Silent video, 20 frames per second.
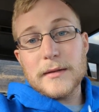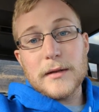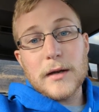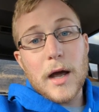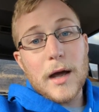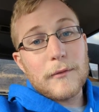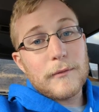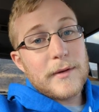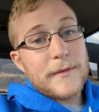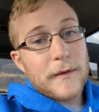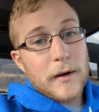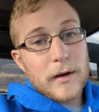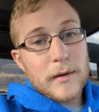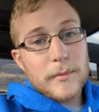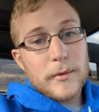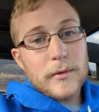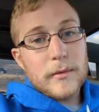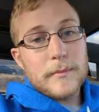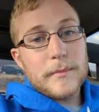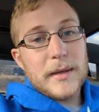
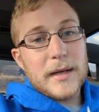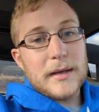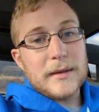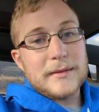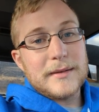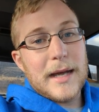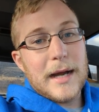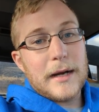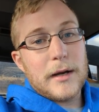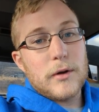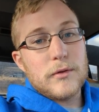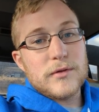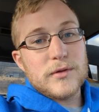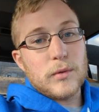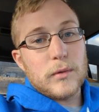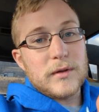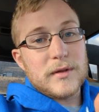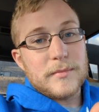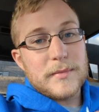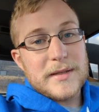non-refundable because that goes
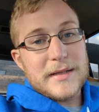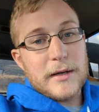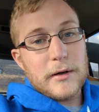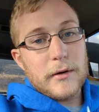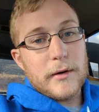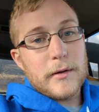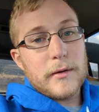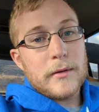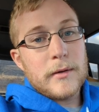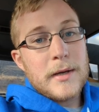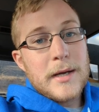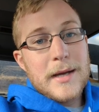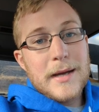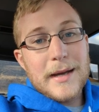towards material